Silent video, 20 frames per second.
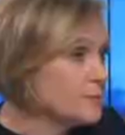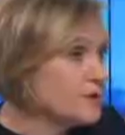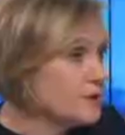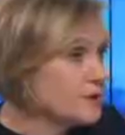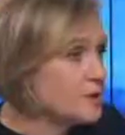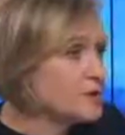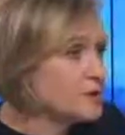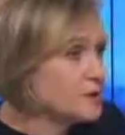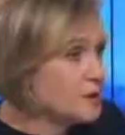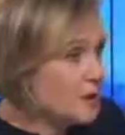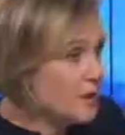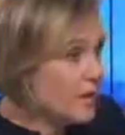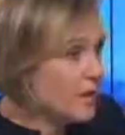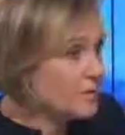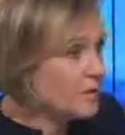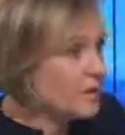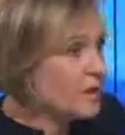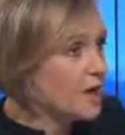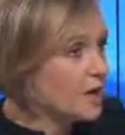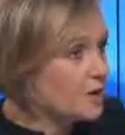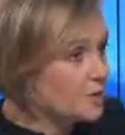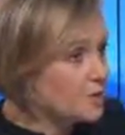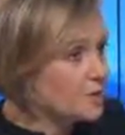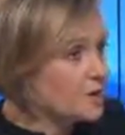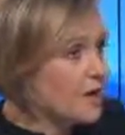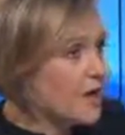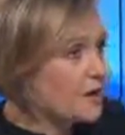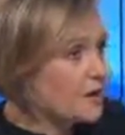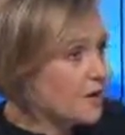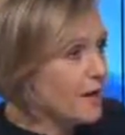she's just going to have to
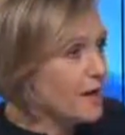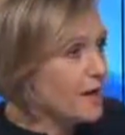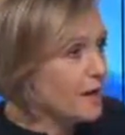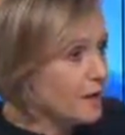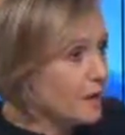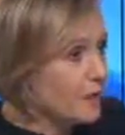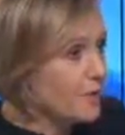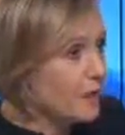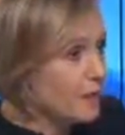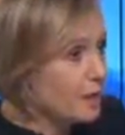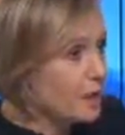understand that economic